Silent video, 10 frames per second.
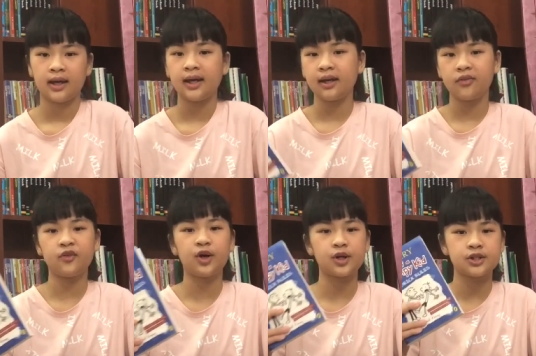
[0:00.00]
And
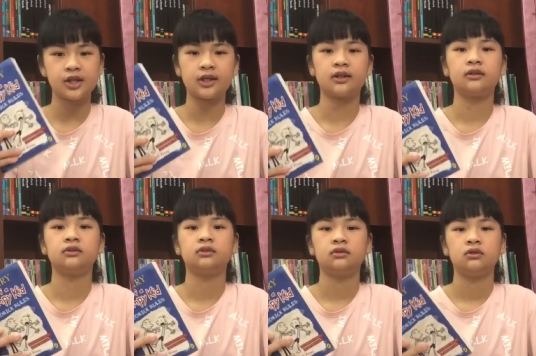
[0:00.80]
third thing,
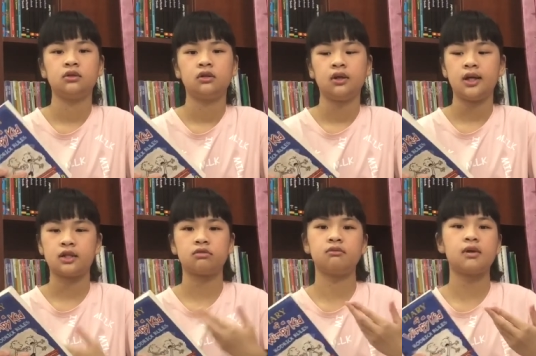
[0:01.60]

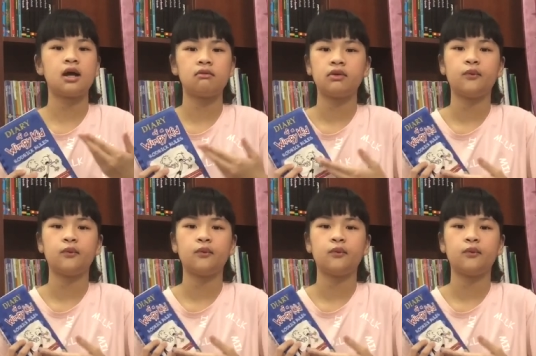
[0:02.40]
it's from Diary